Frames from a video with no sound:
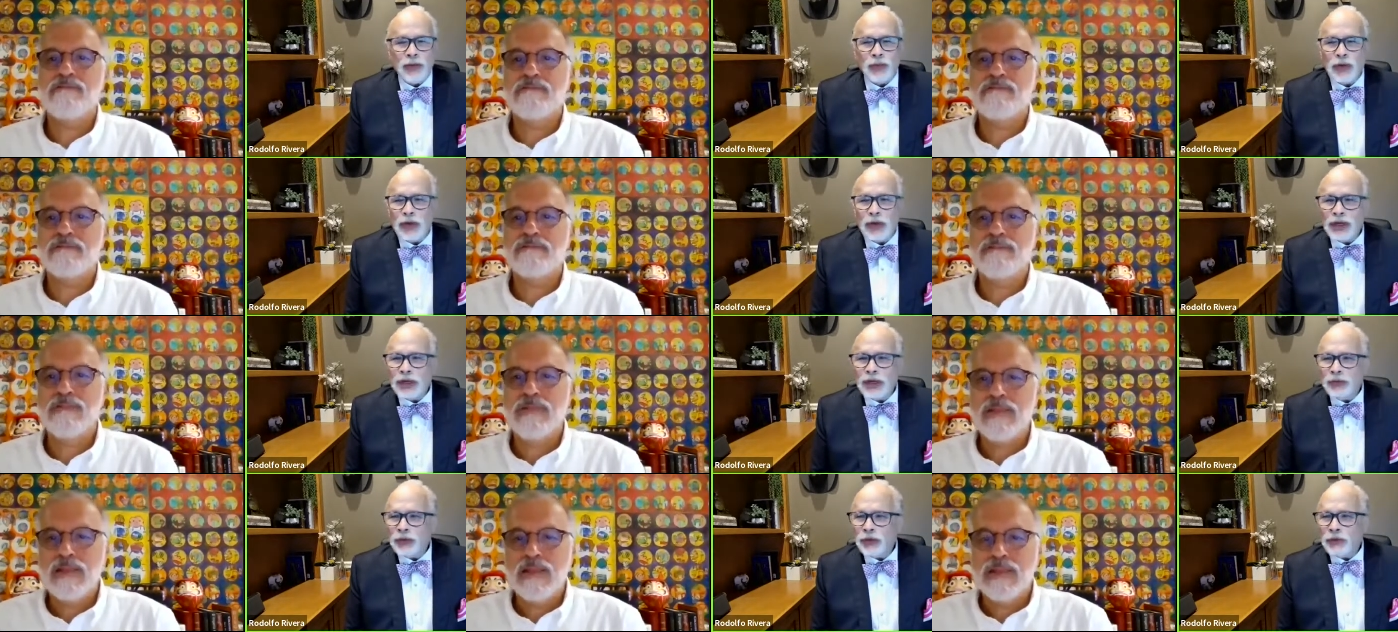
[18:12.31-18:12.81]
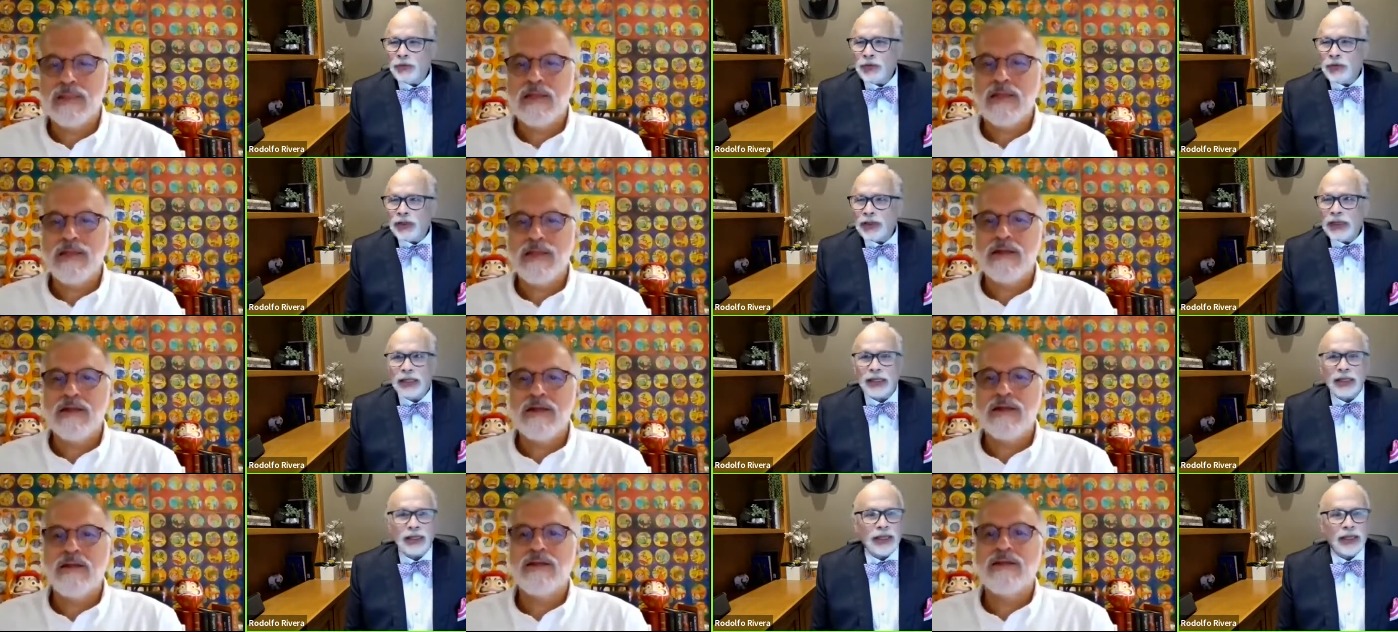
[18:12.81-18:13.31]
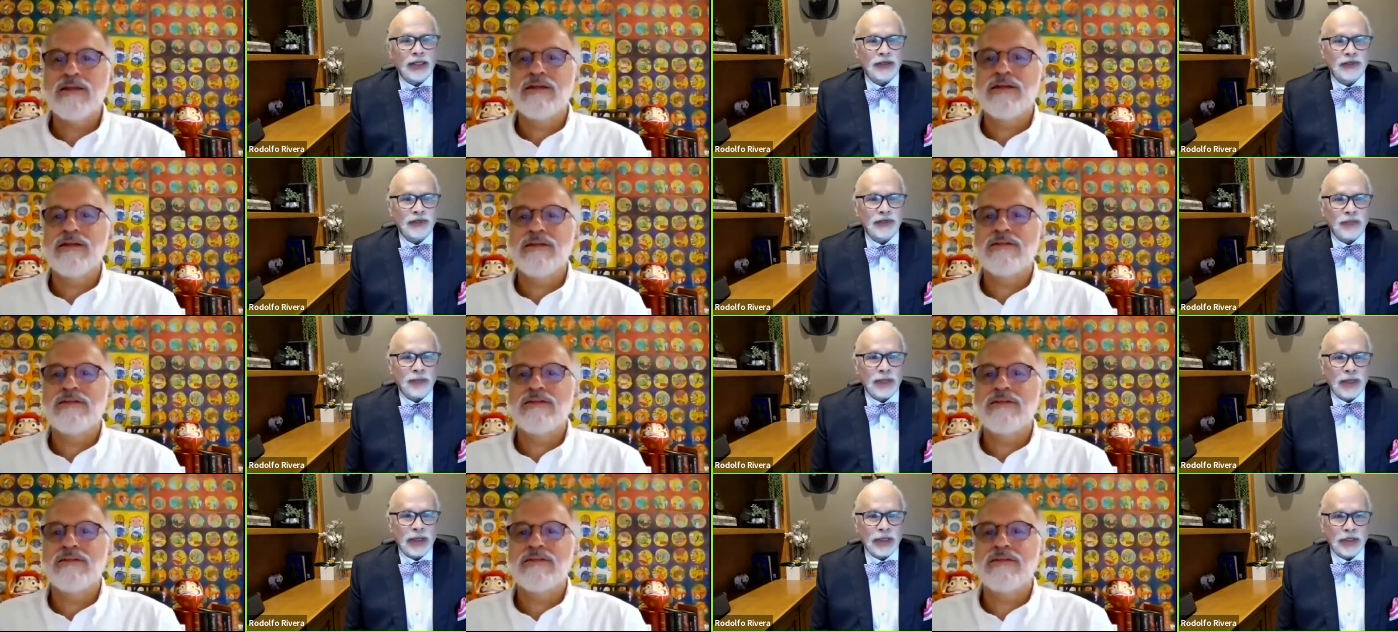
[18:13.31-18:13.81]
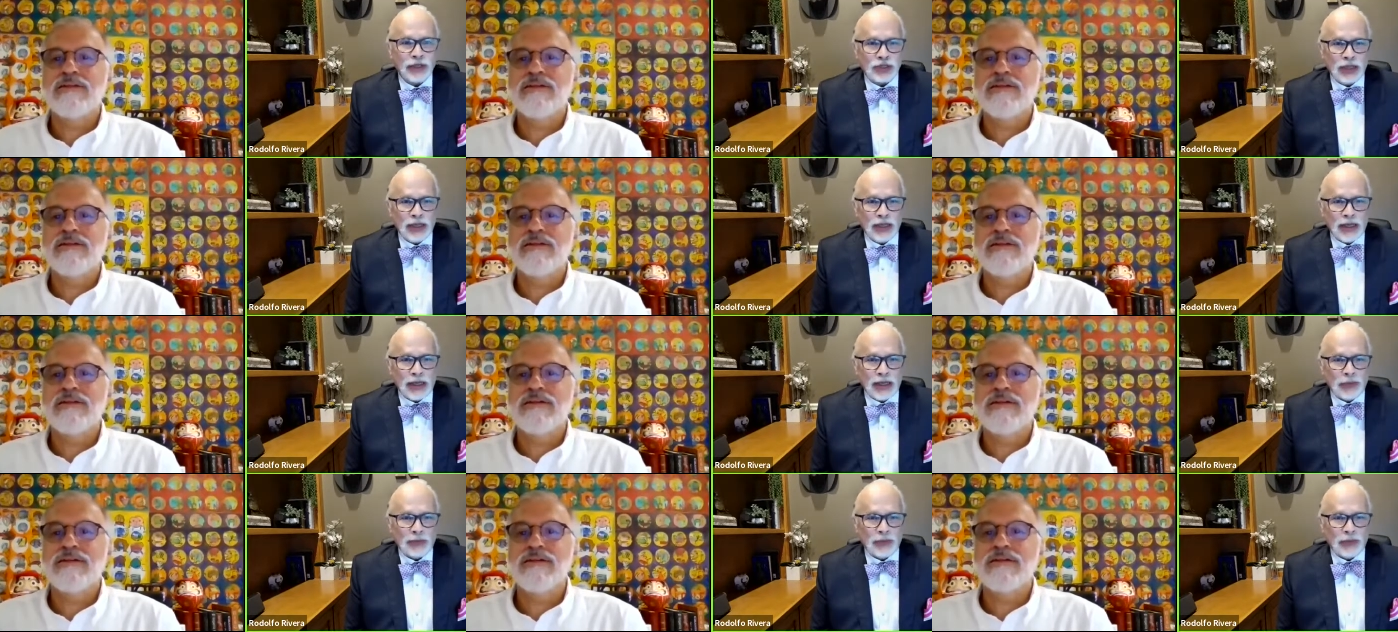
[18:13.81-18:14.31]
Speaker 1: I want to be recognized for my
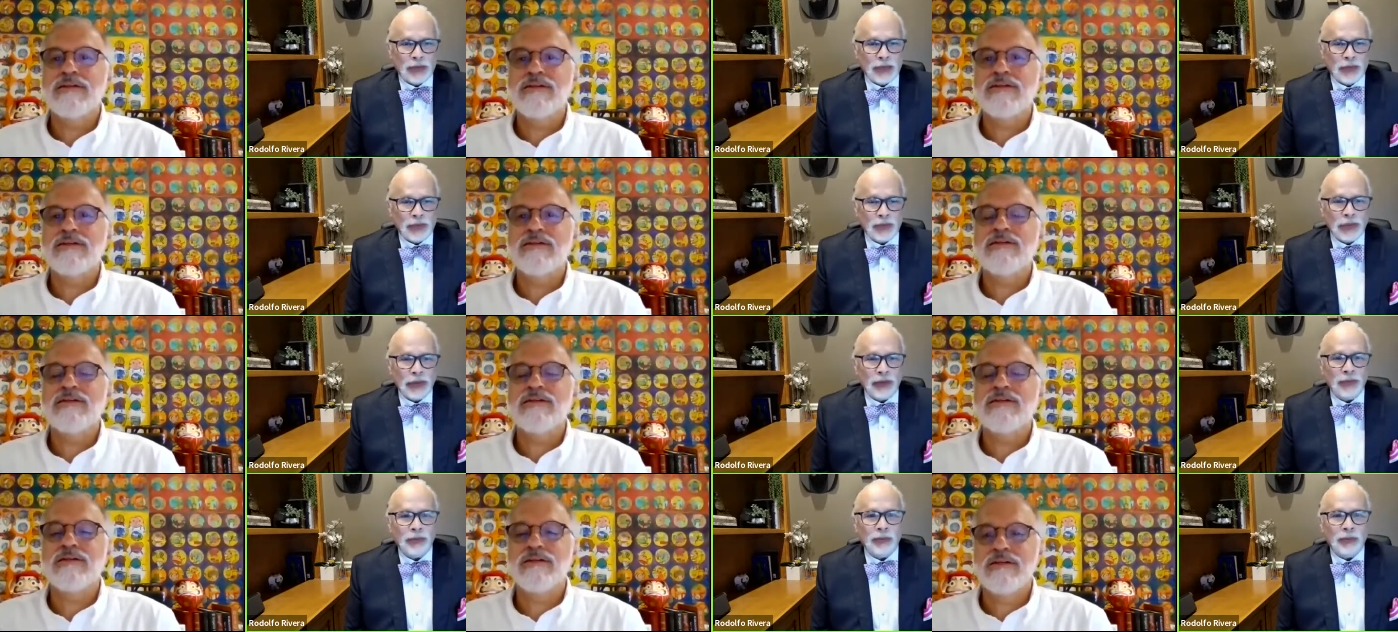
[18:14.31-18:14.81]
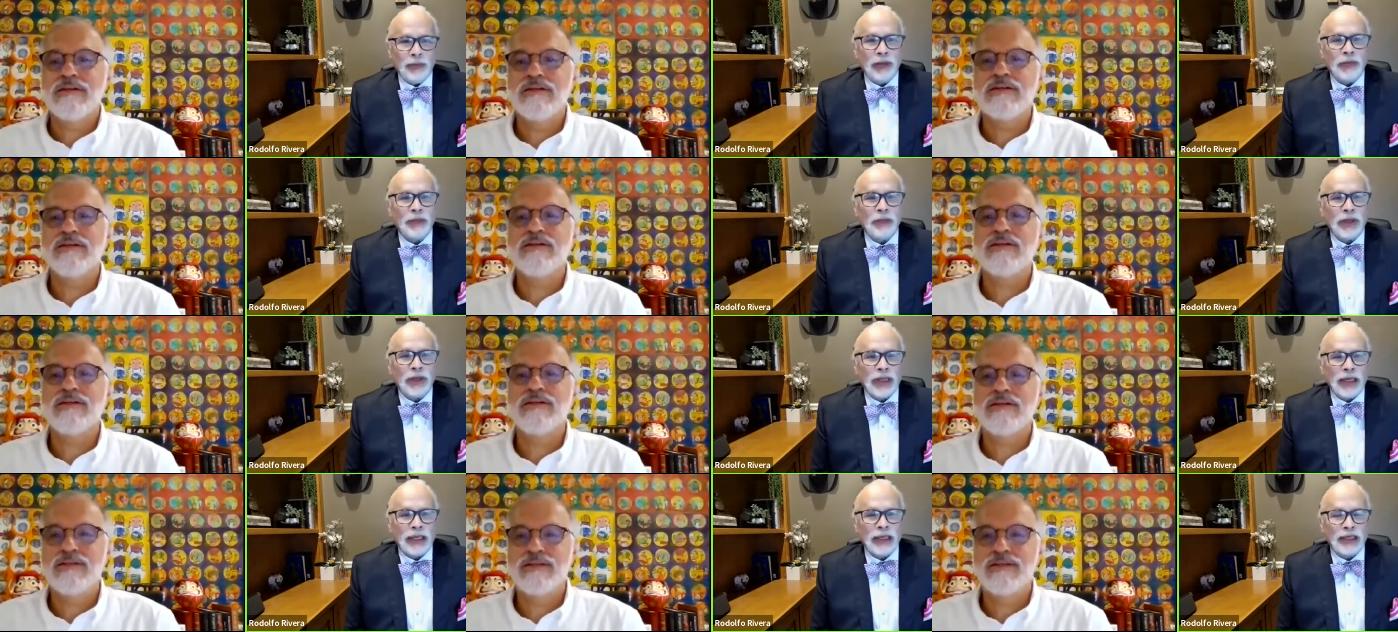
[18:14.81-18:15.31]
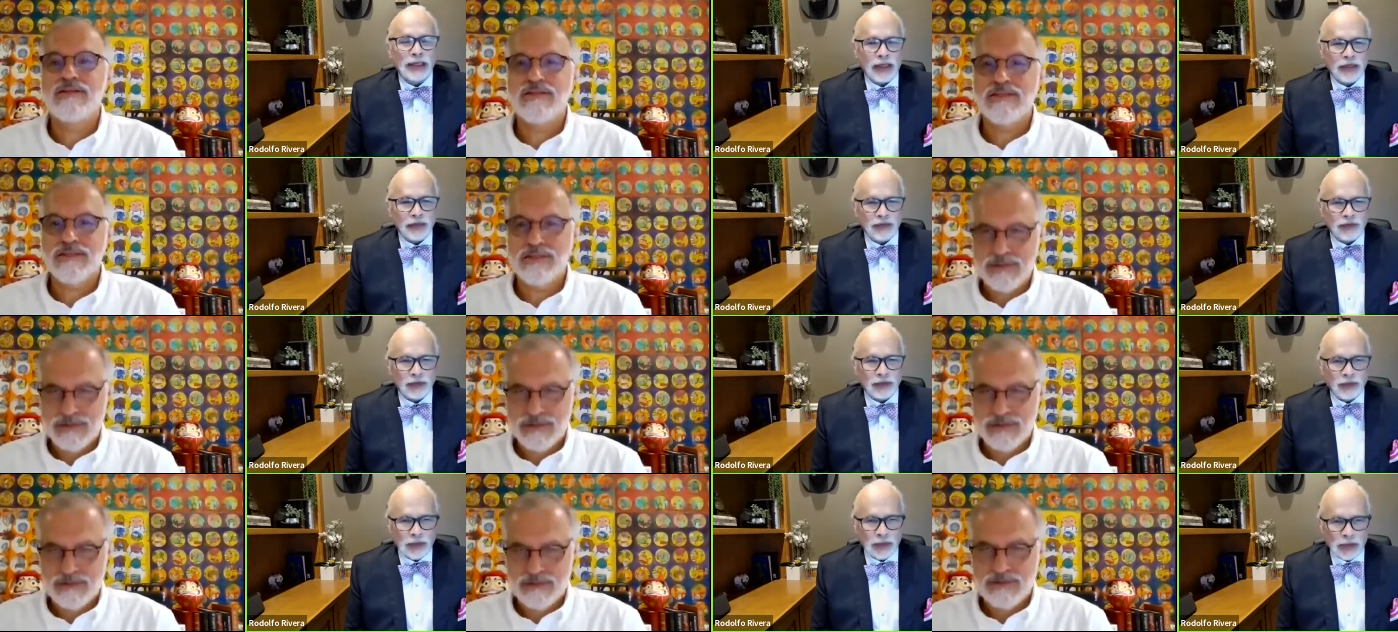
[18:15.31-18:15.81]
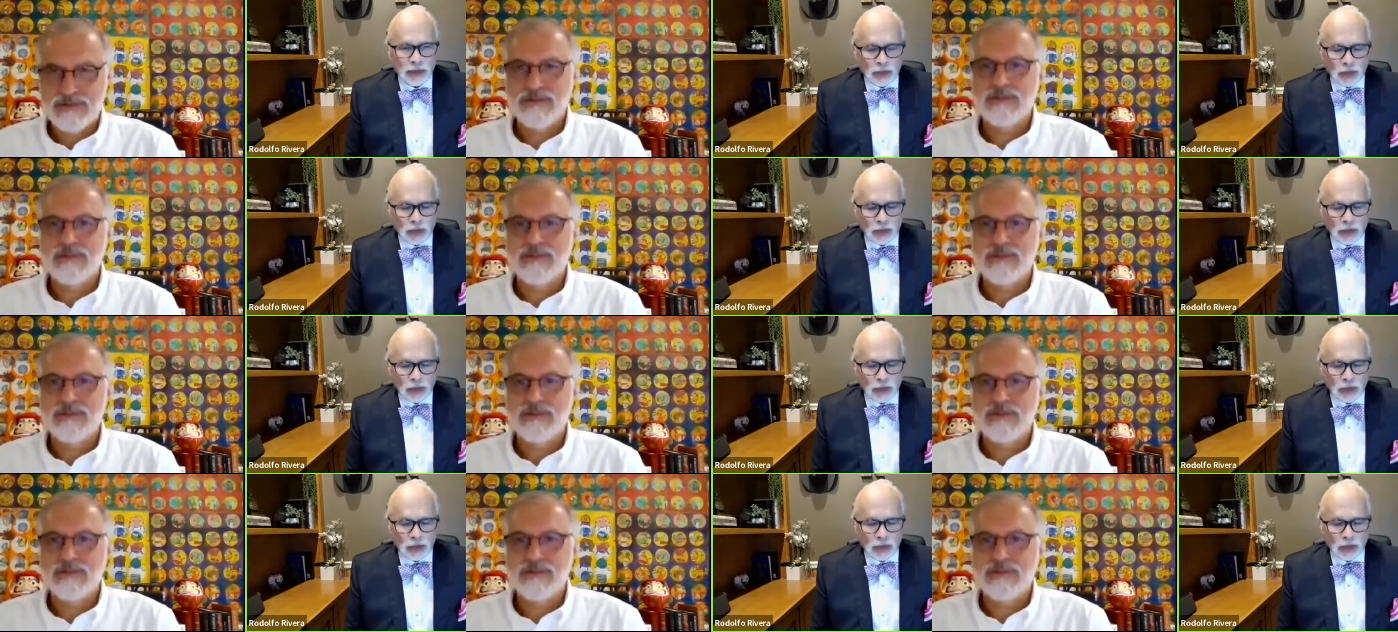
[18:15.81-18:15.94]
job. I want to be recognized for my